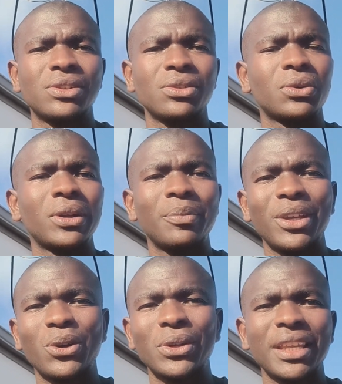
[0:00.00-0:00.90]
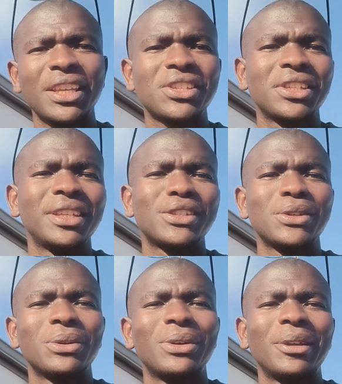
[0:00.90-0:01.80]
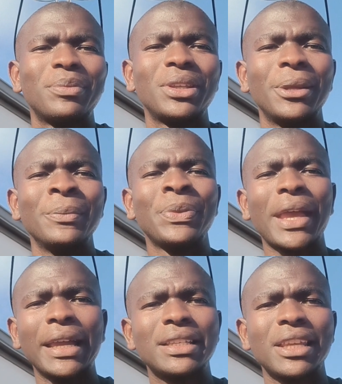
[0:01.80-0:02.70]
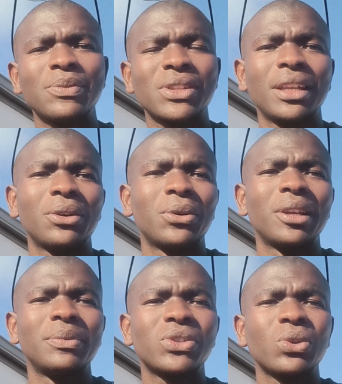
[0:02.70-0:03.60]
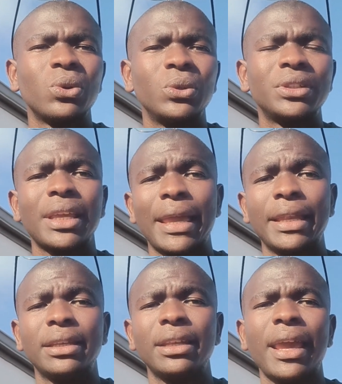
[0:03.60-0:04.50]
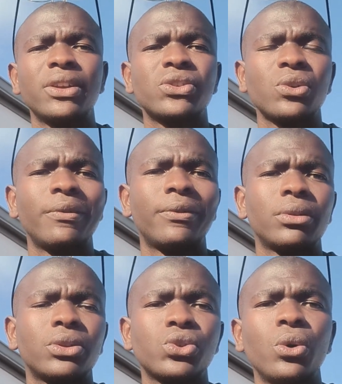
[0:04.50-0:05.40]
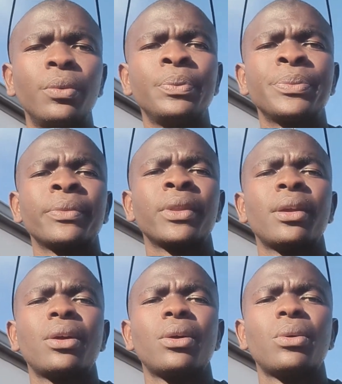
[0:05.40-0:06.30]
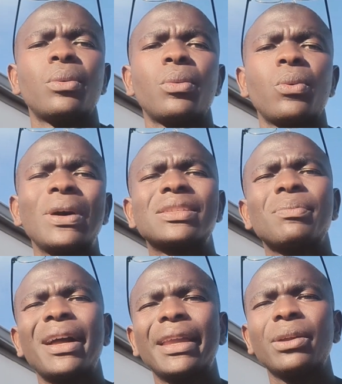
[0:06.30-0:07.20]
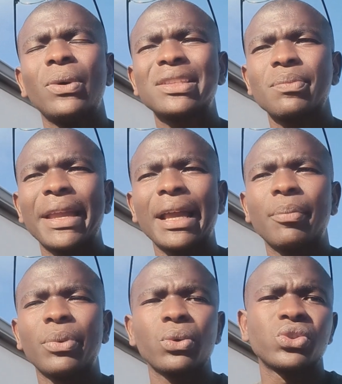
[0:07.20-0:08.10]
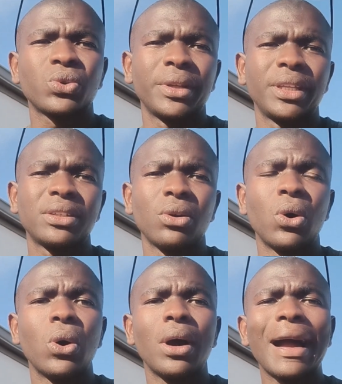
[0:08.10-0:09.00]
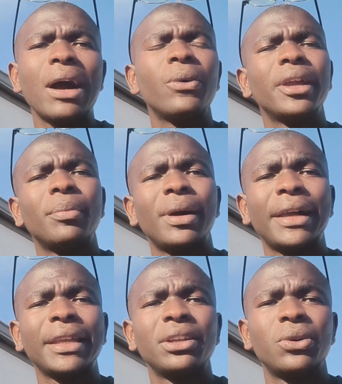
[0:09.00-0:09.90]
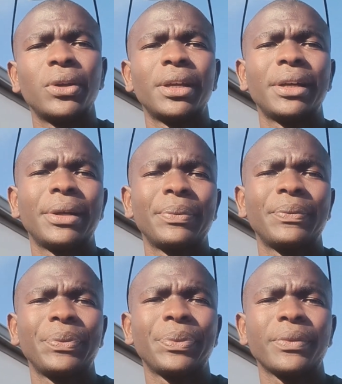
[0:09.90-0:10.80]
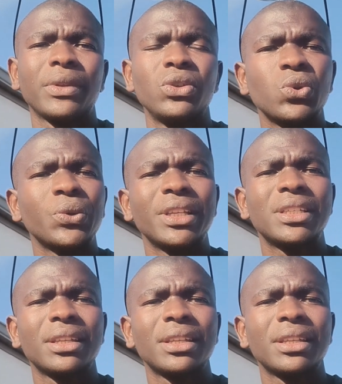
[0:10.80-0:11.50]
It's not going to be a quotation, it's not going to be items that are going to be sold, and so forth. So what's my approach to it, or how am I gonna do it?